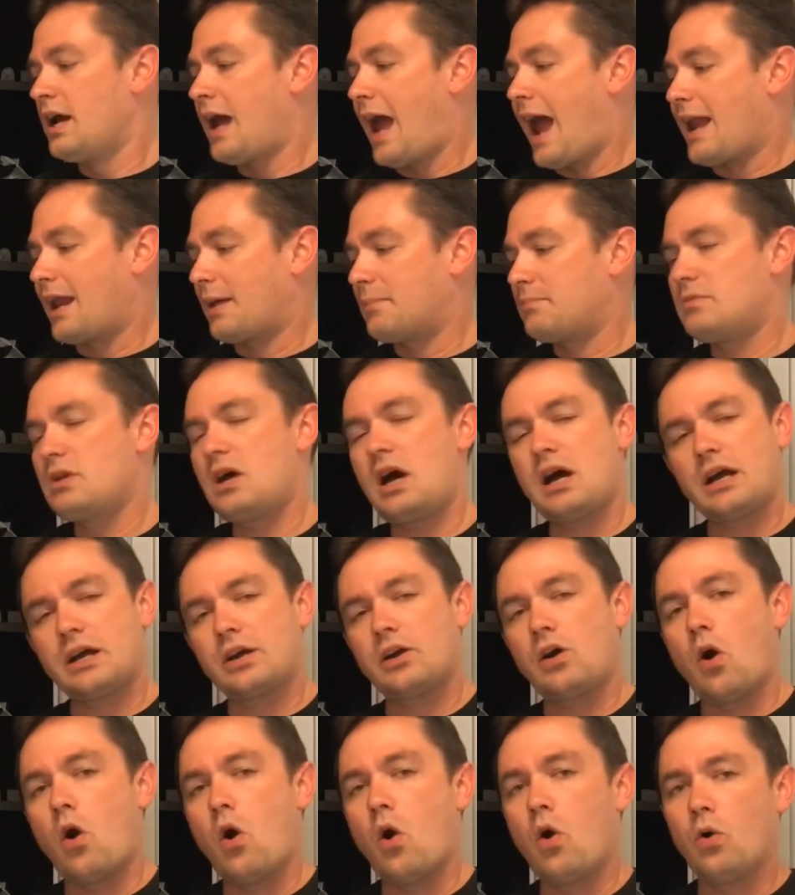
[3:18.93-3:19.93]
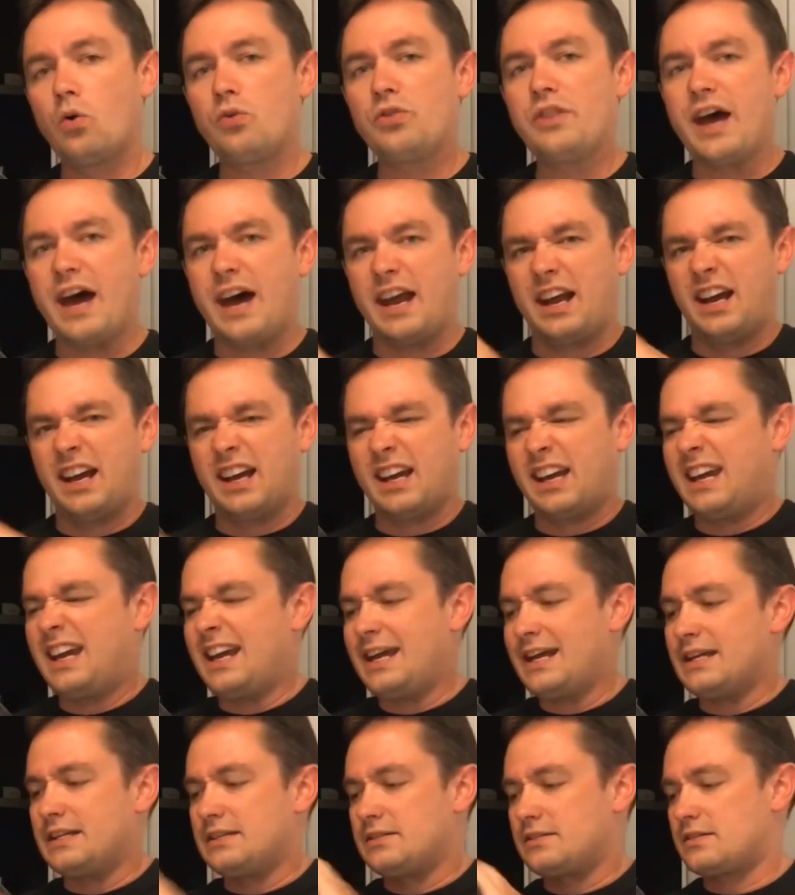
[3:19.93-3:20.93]
And I'm not going to hold that
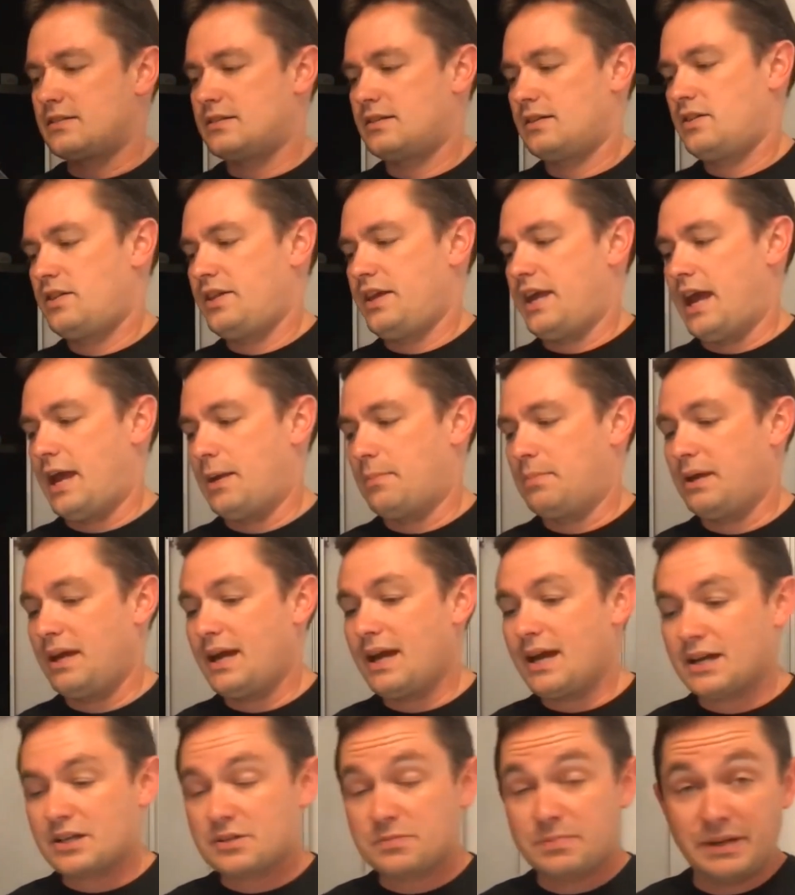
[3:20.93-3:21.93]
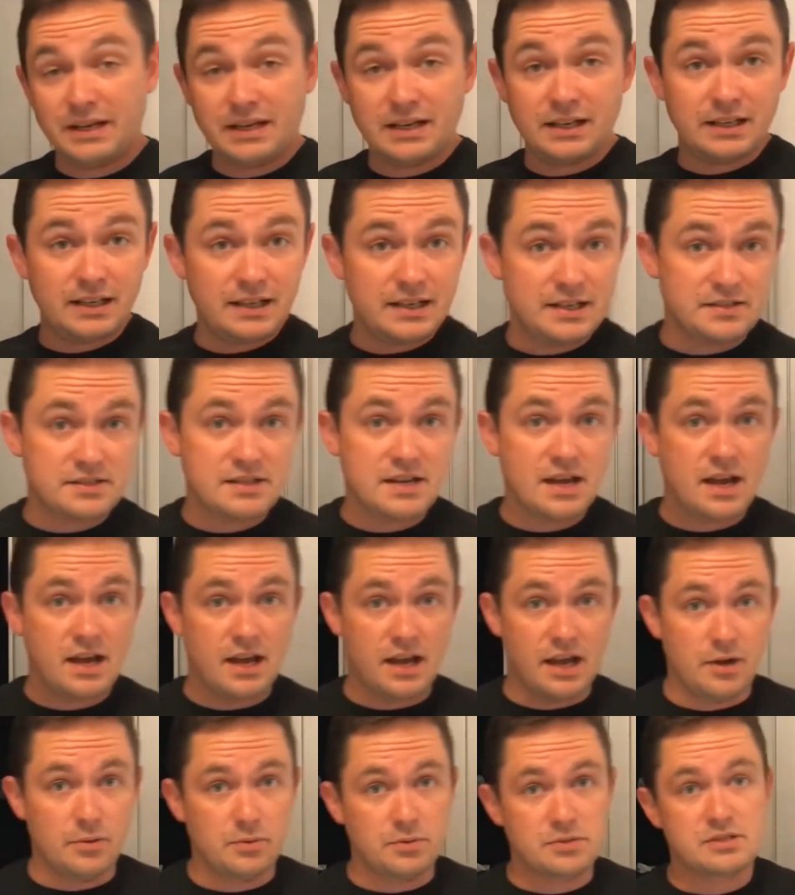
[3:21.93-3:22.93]
against the APX because
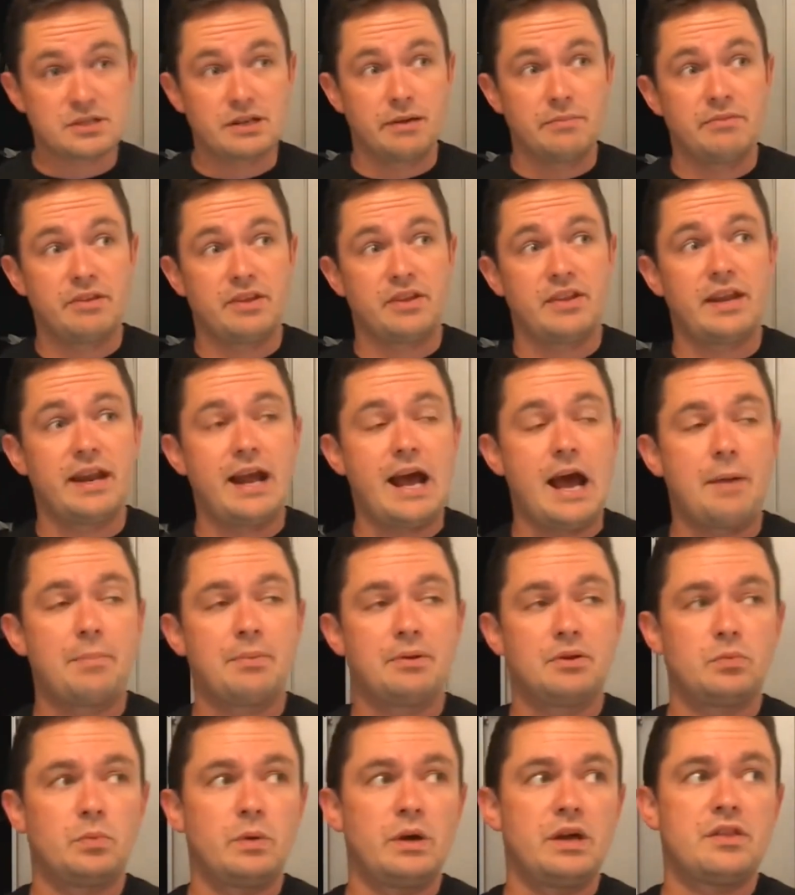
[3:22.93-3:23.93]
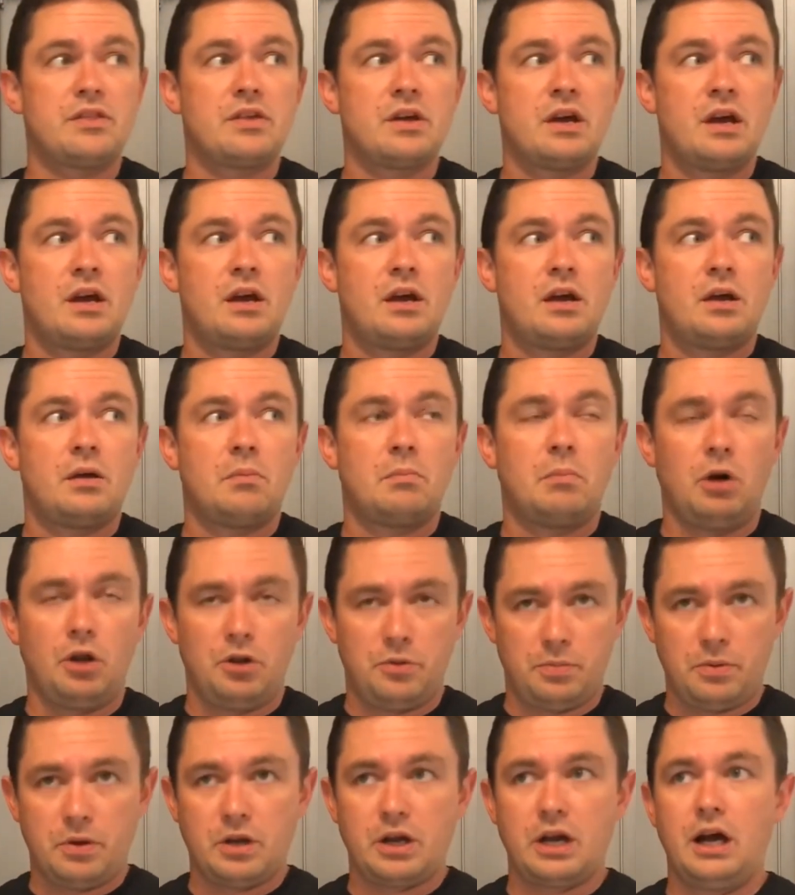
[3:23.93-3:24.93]
it was something that happened with
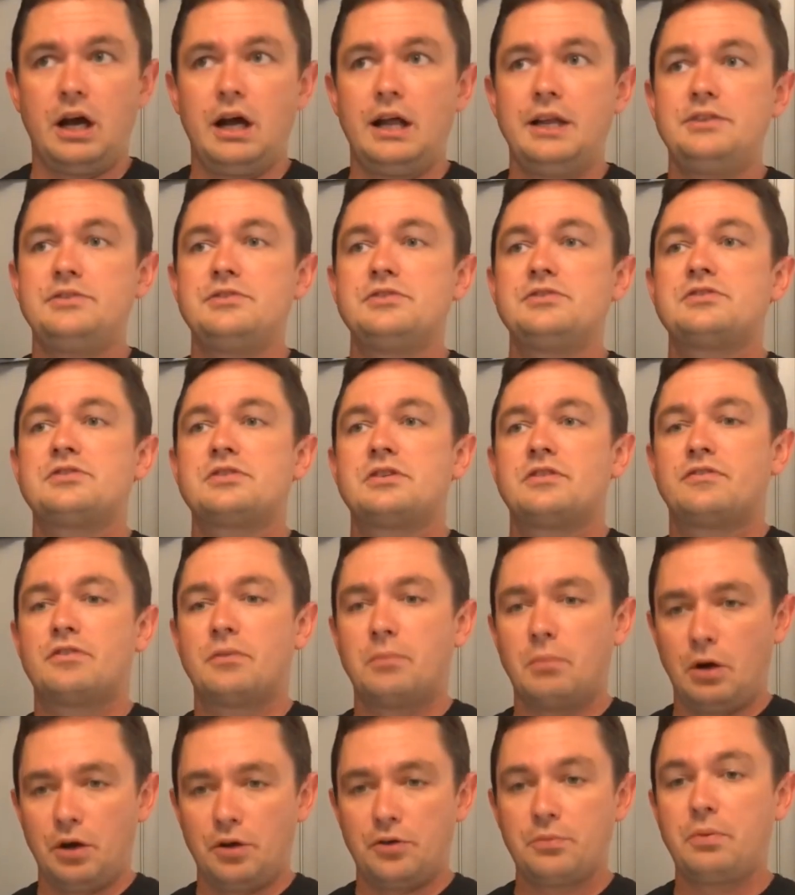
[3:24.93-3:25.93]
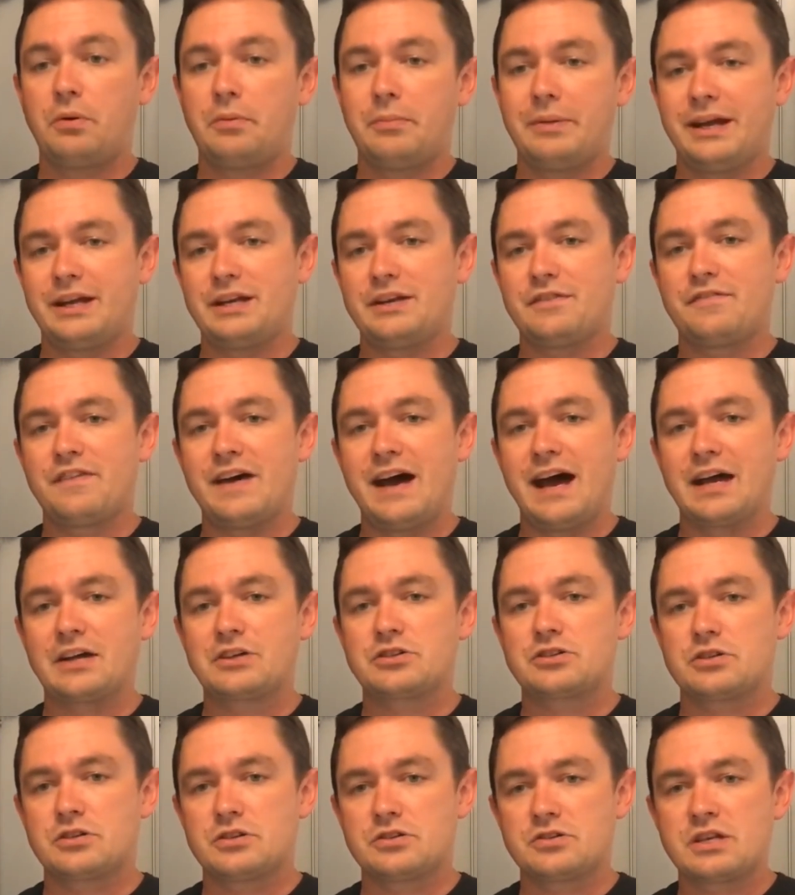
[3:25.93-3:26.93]
multiple guns from multiple
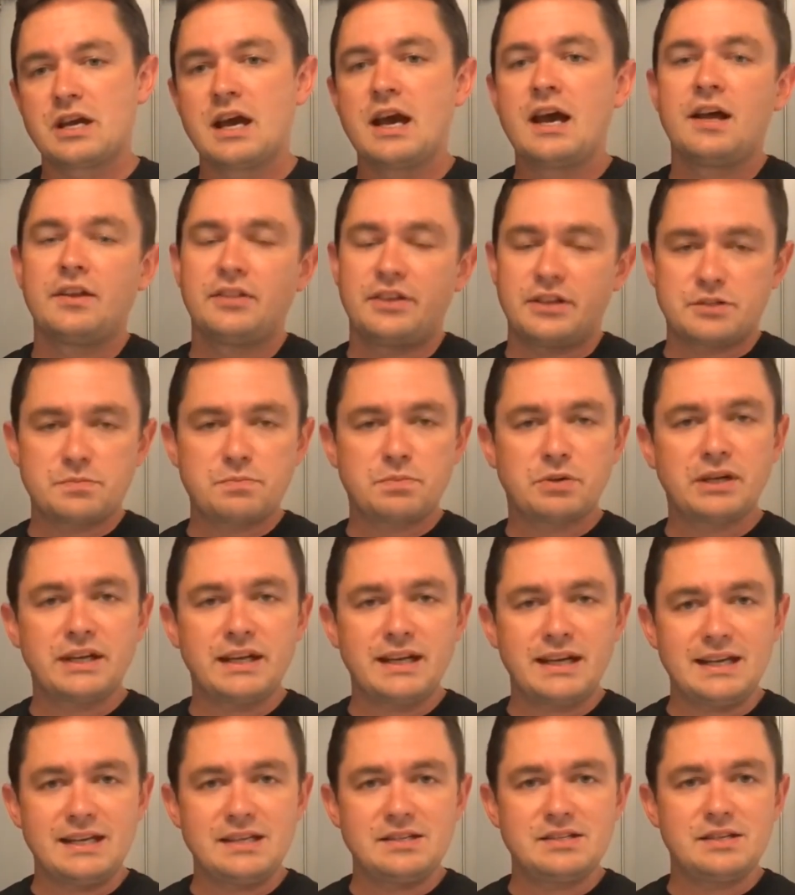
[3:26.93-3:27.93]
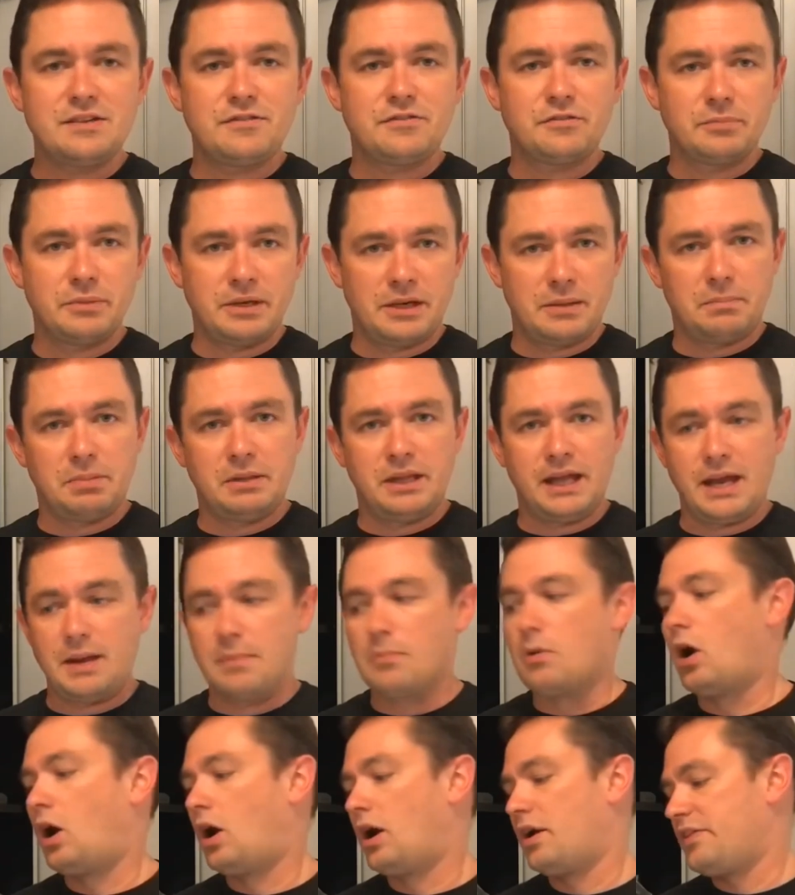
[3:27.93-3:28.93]
manufacturers. That's pretty easy for me to blame
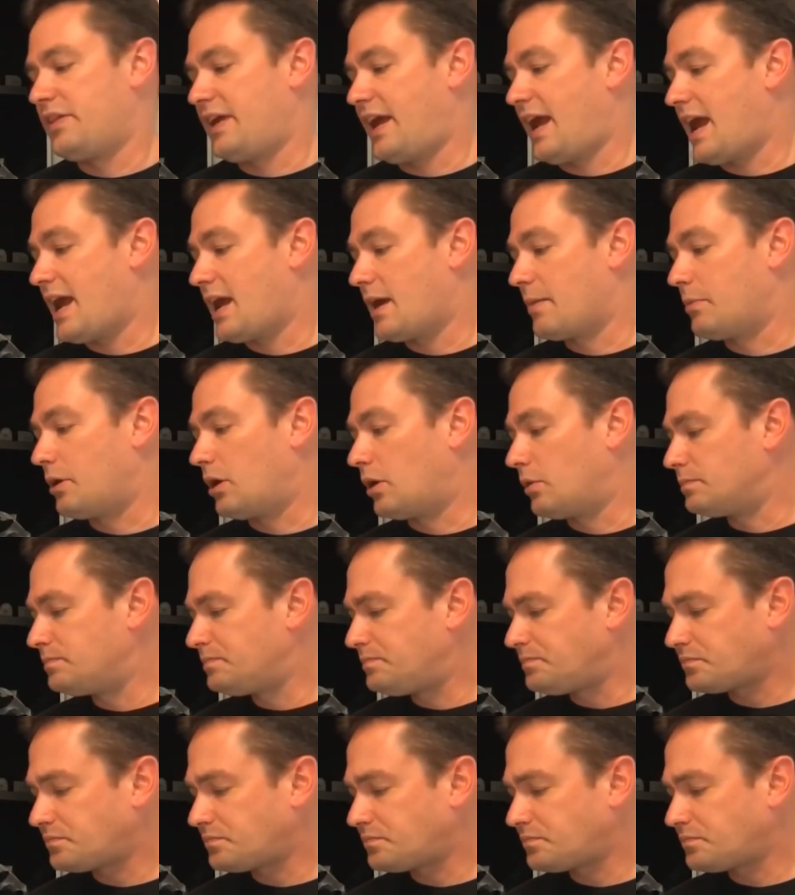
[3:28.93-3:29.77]
on the ammo.